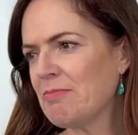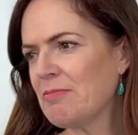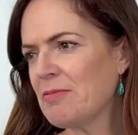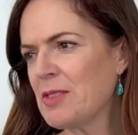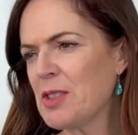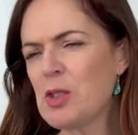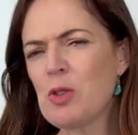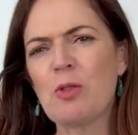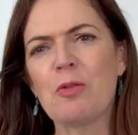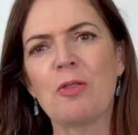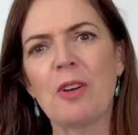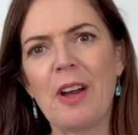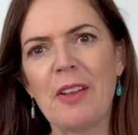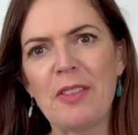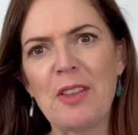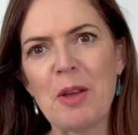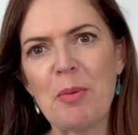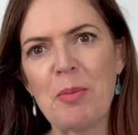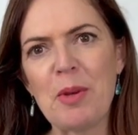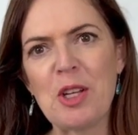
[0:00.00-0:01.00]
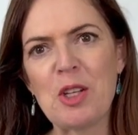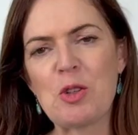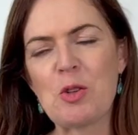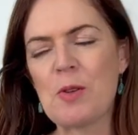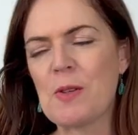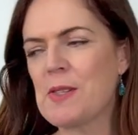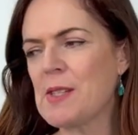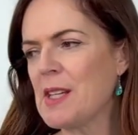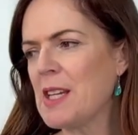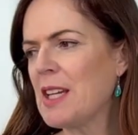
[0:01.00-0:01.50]
still find them
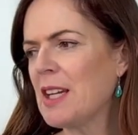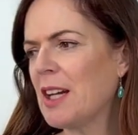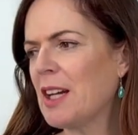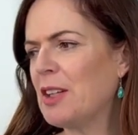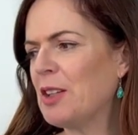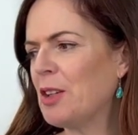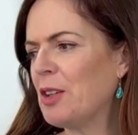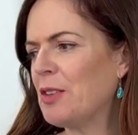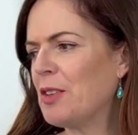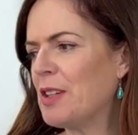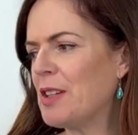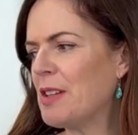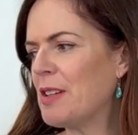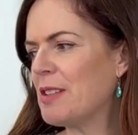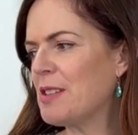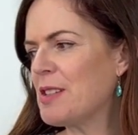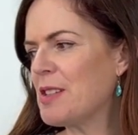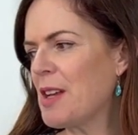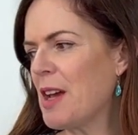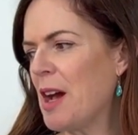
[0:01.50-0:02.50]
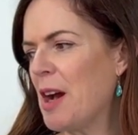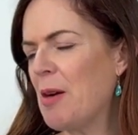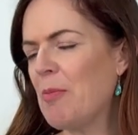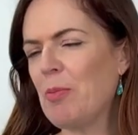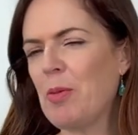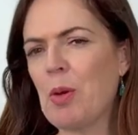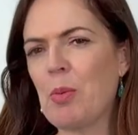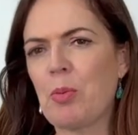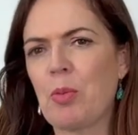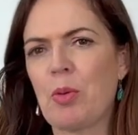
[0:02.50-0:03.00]
interesting. I know that
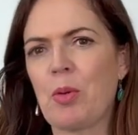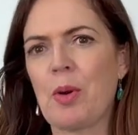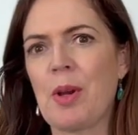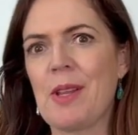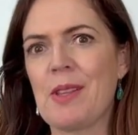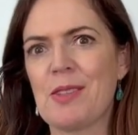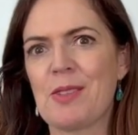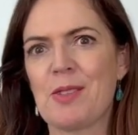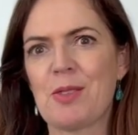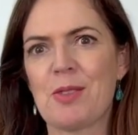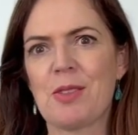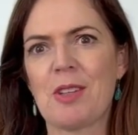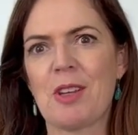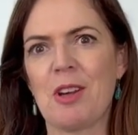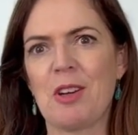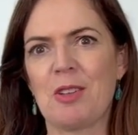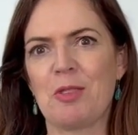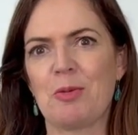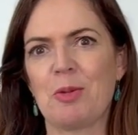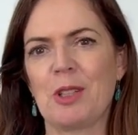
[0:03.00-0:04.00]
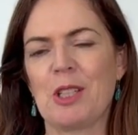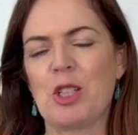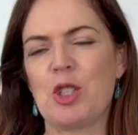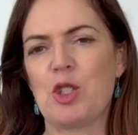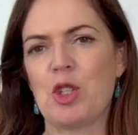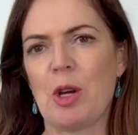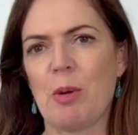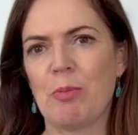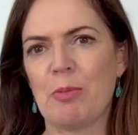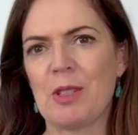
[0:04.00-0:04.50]
the prints kind of really
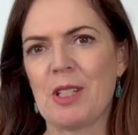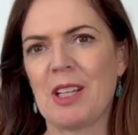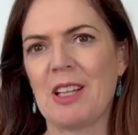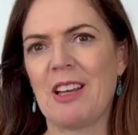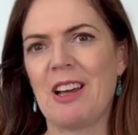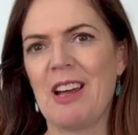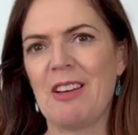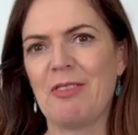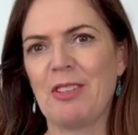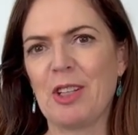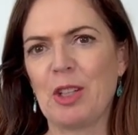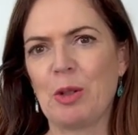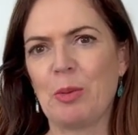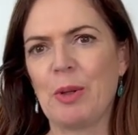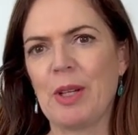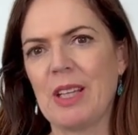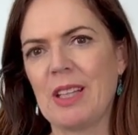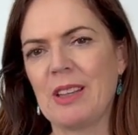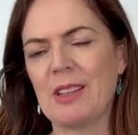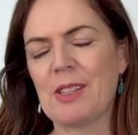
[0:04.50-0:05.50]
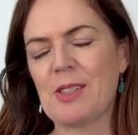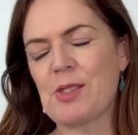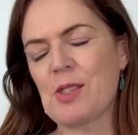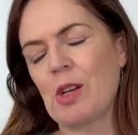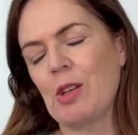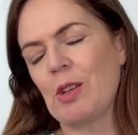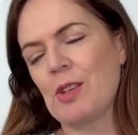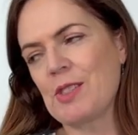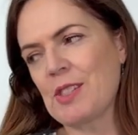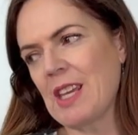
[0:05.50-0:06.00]
jump to life a little bit and the
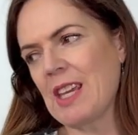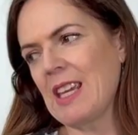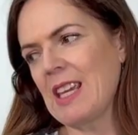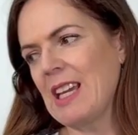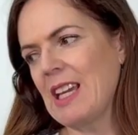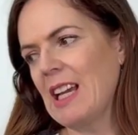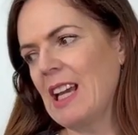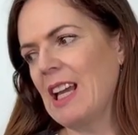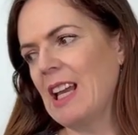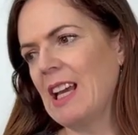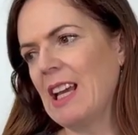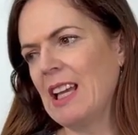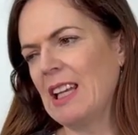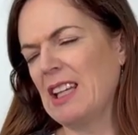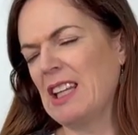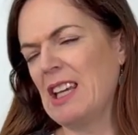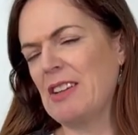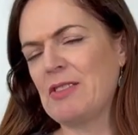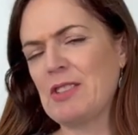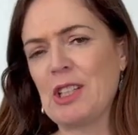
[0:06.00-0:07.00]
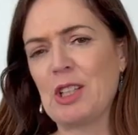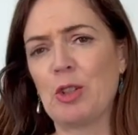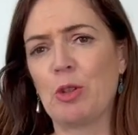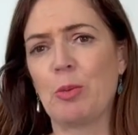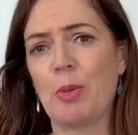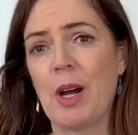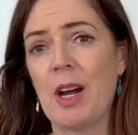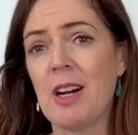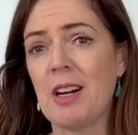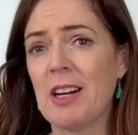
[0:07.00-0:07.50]
solids can get left a little
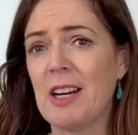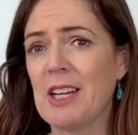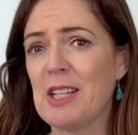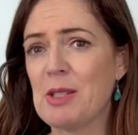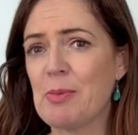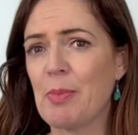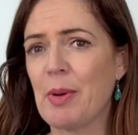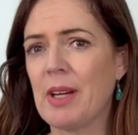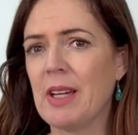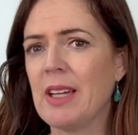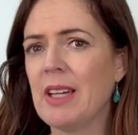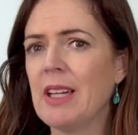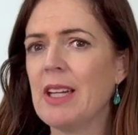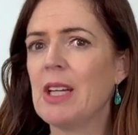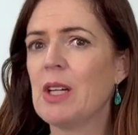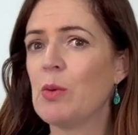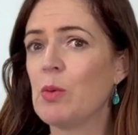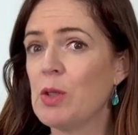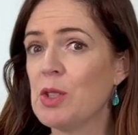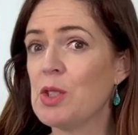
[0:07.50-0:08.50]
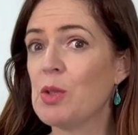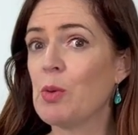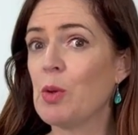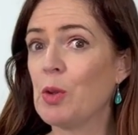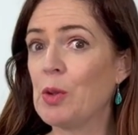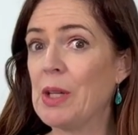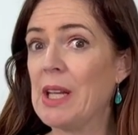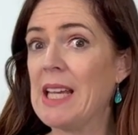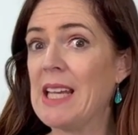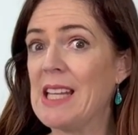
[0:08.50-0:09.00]
behind, but we do all
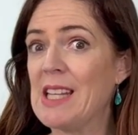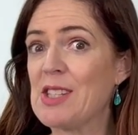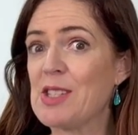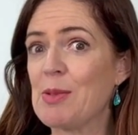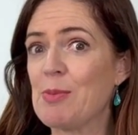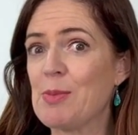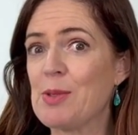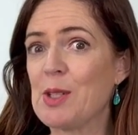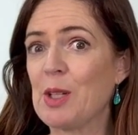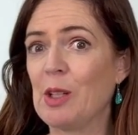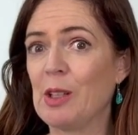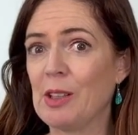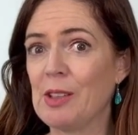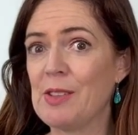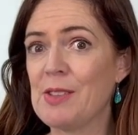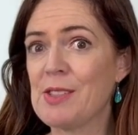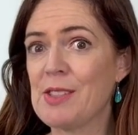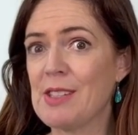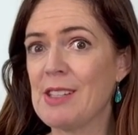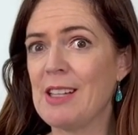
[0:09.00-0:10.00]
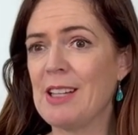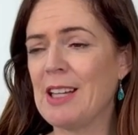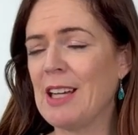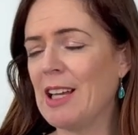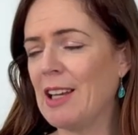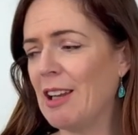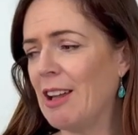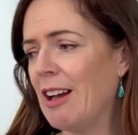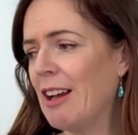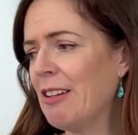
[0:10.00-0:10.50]
need some solids in
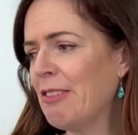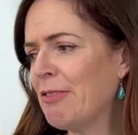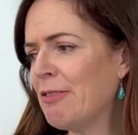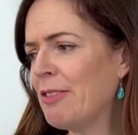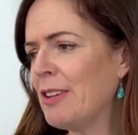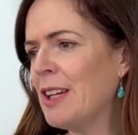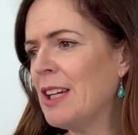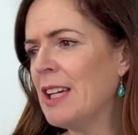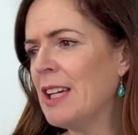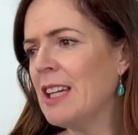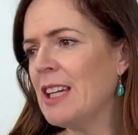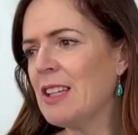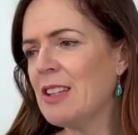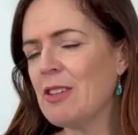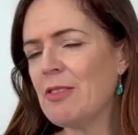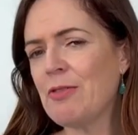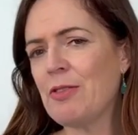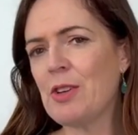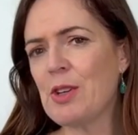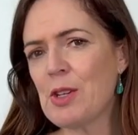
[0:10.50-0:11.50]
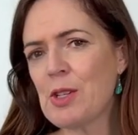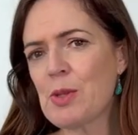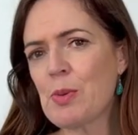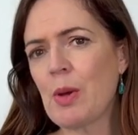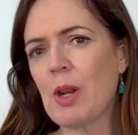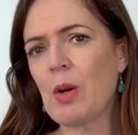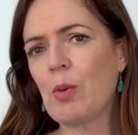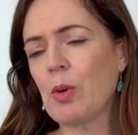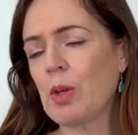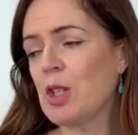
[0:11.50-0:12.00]
our life. The first
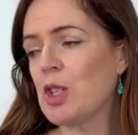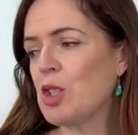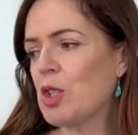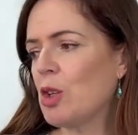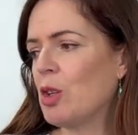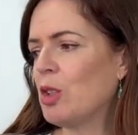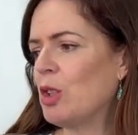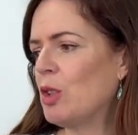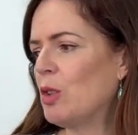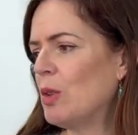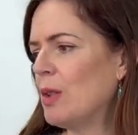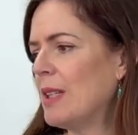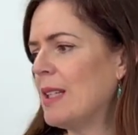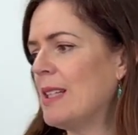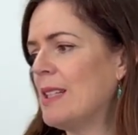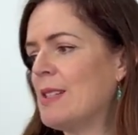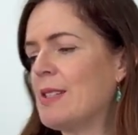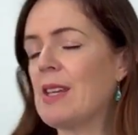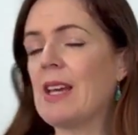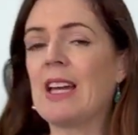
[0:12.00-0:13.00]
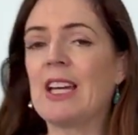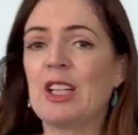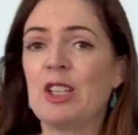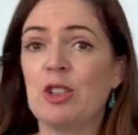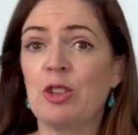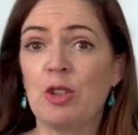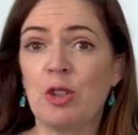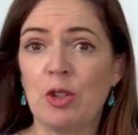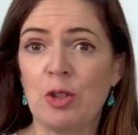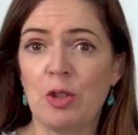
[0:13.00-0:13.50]
one I want to show you is a
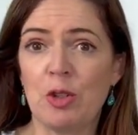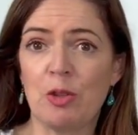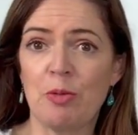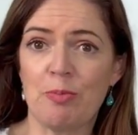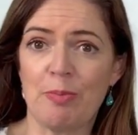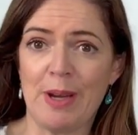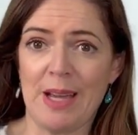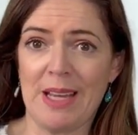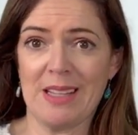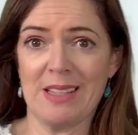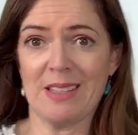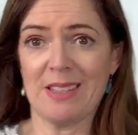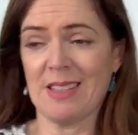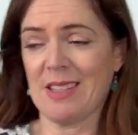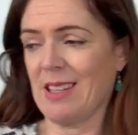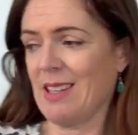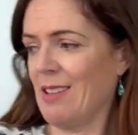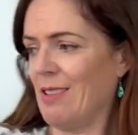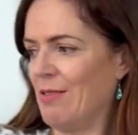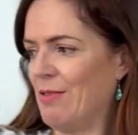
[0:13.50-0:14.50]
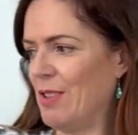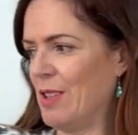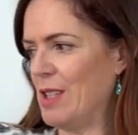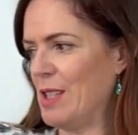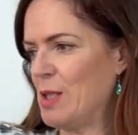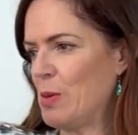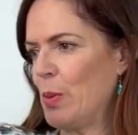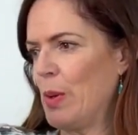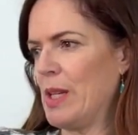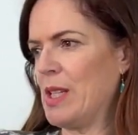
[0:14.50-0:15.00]
new base for
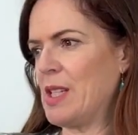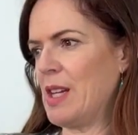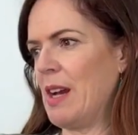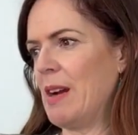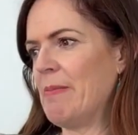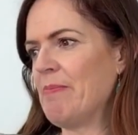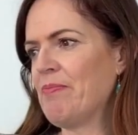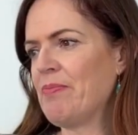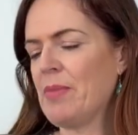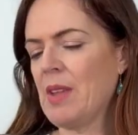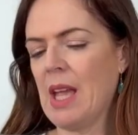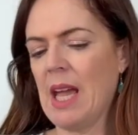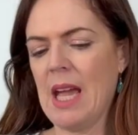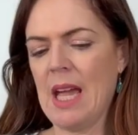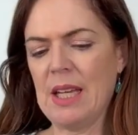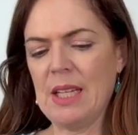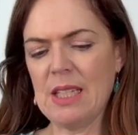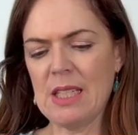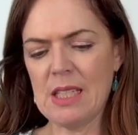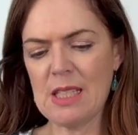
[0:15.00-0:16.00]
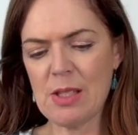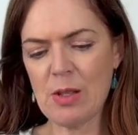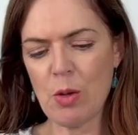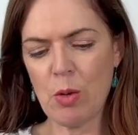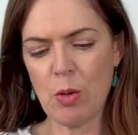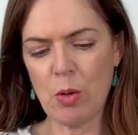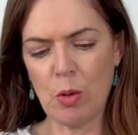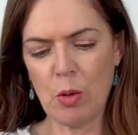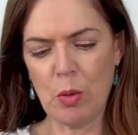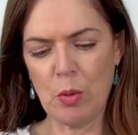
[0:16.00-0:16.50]
this winter, and it is
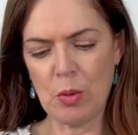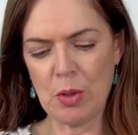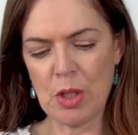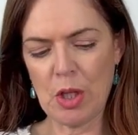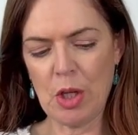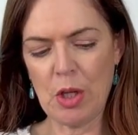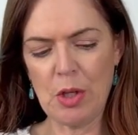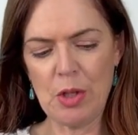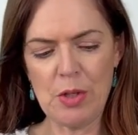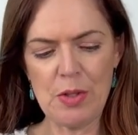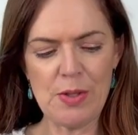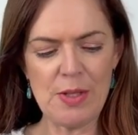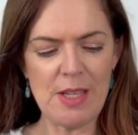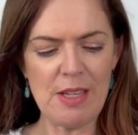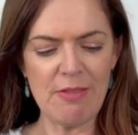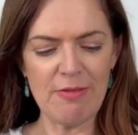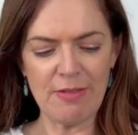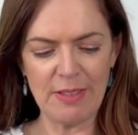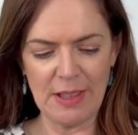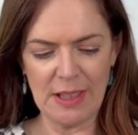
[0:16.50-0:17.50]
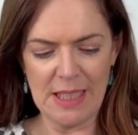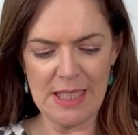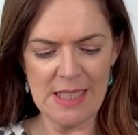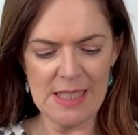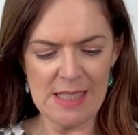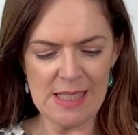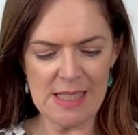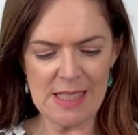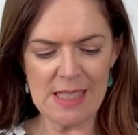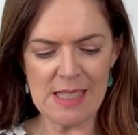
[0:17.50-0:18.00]
called Cozy
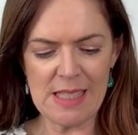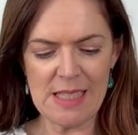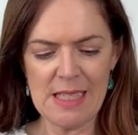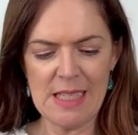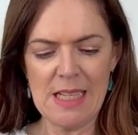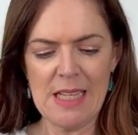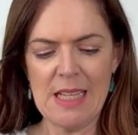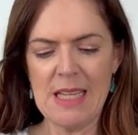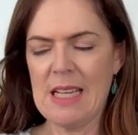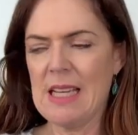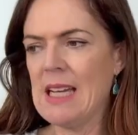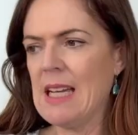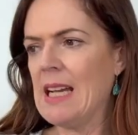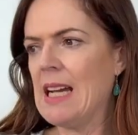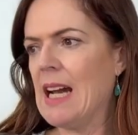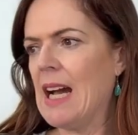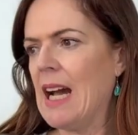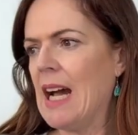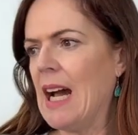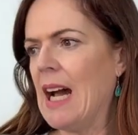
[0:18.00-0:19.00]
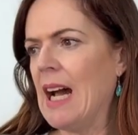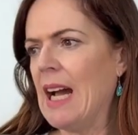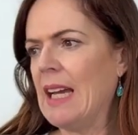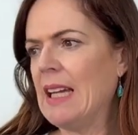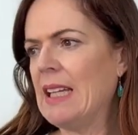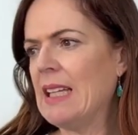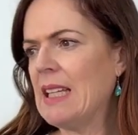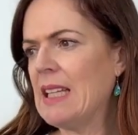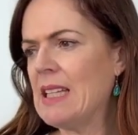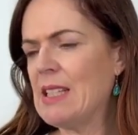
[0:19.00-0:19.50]
Fleece.
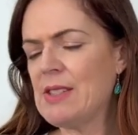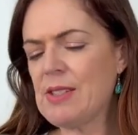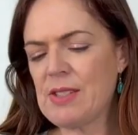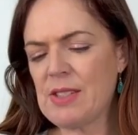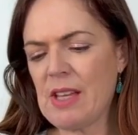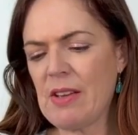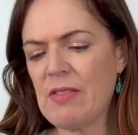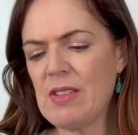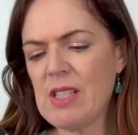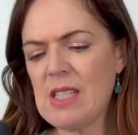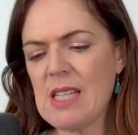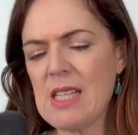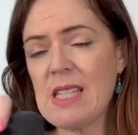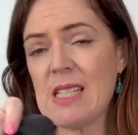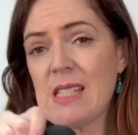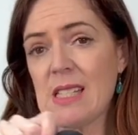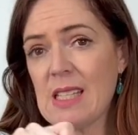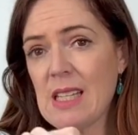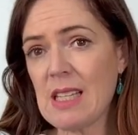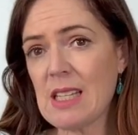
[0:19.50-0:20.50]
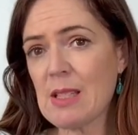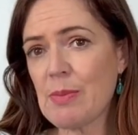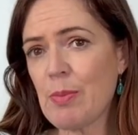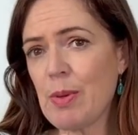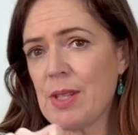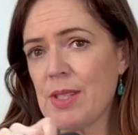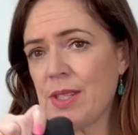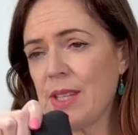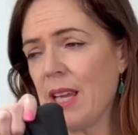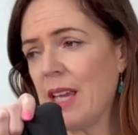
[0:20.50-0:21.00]
It is
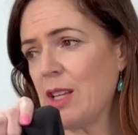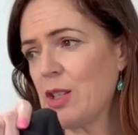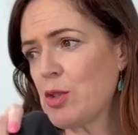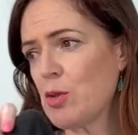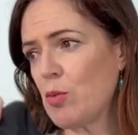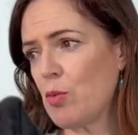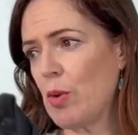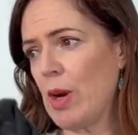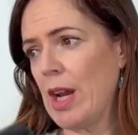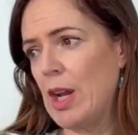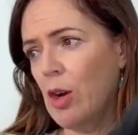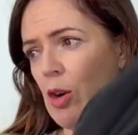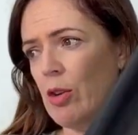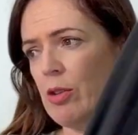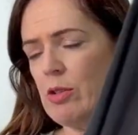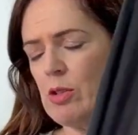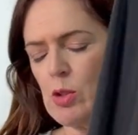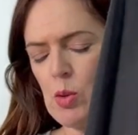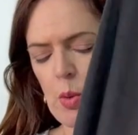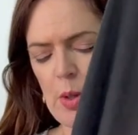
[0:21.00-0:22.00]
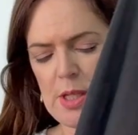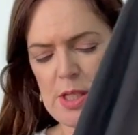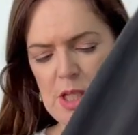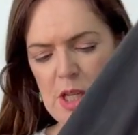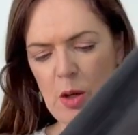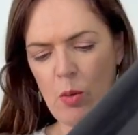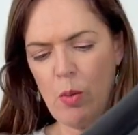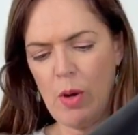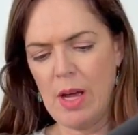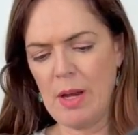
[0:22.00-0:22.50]
76% rayon,
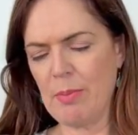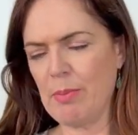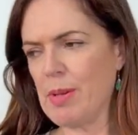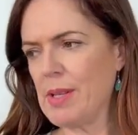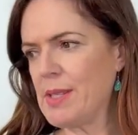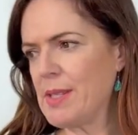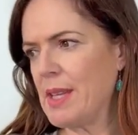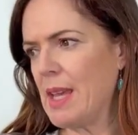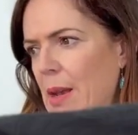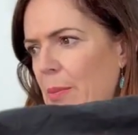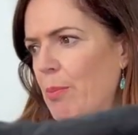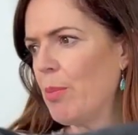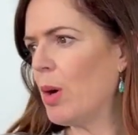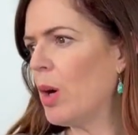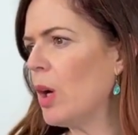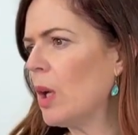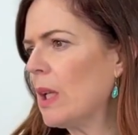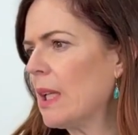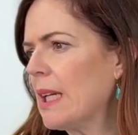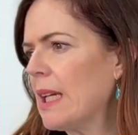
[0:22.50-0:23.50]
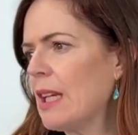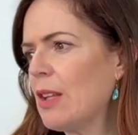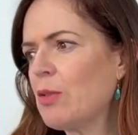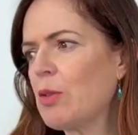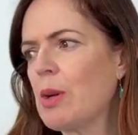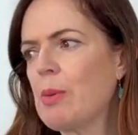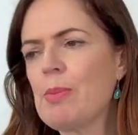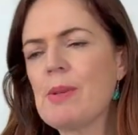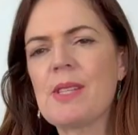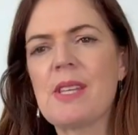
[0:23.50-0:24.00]
21% poly,
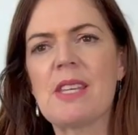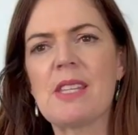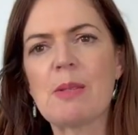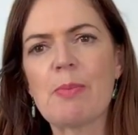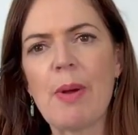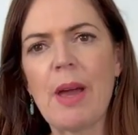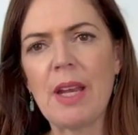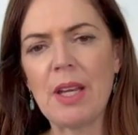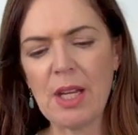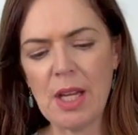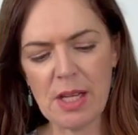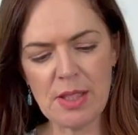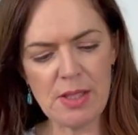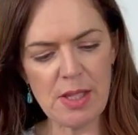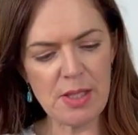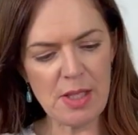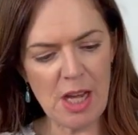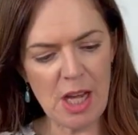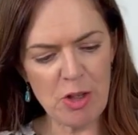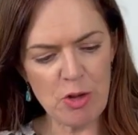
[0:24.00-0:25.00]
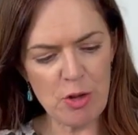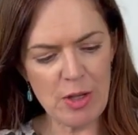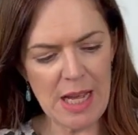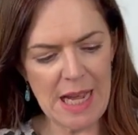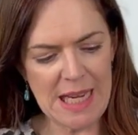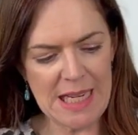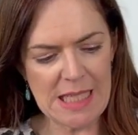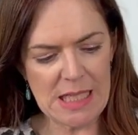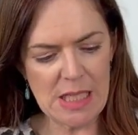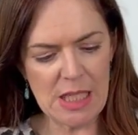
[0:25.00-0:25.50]
3% spandex. It's
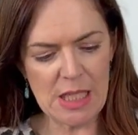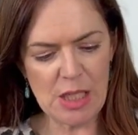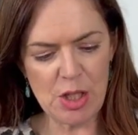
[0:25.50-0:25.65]
180